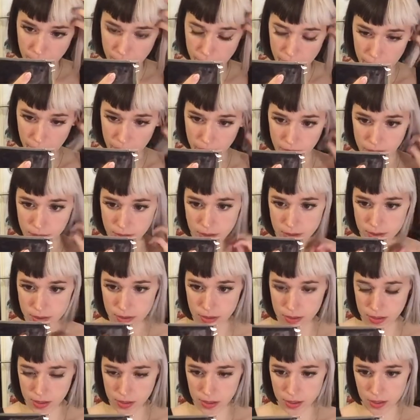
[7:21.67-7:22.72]

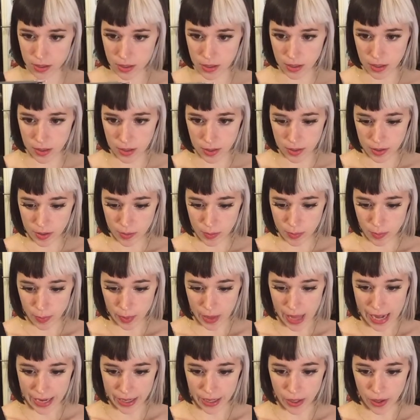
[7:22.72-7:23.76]
as
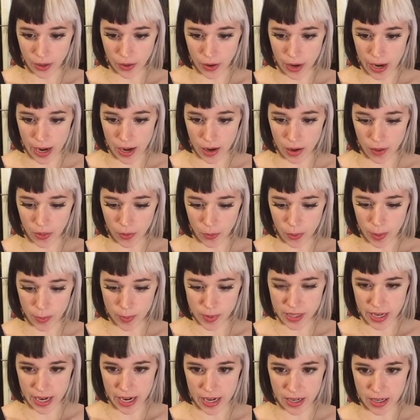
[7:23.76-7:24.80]
black and gray on the
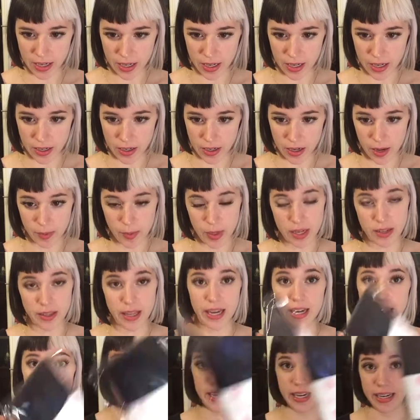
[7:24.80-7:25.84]
website, and I mean,
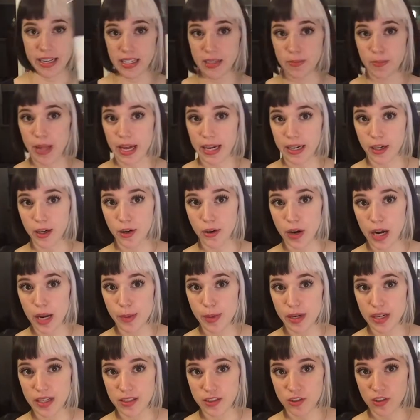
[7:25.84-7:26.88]
that, that is black and gray,
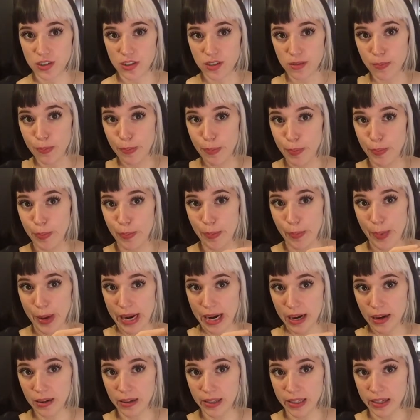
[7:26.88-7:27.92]
but it's just
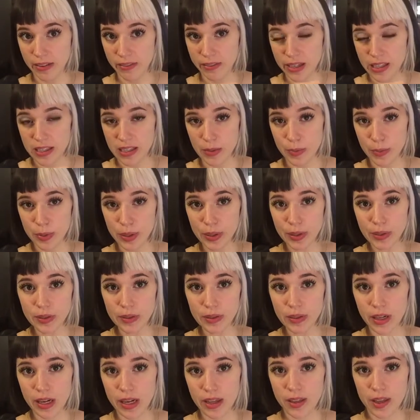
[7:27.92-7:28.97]
barely visible.
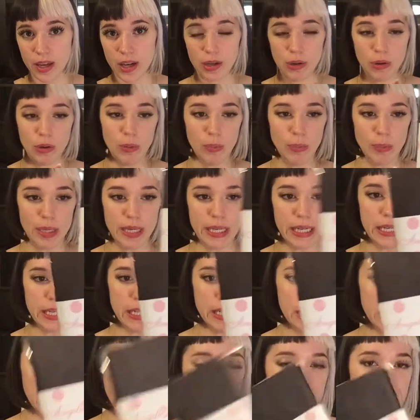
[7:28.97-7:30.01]
I thought it would be
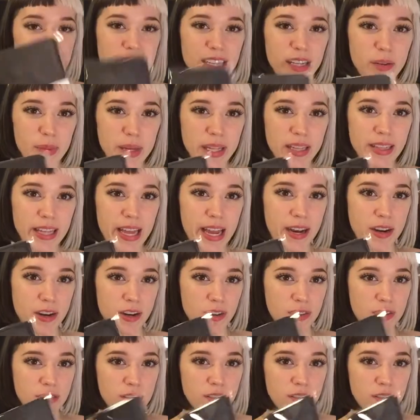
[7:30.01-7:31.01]
a little bit lighter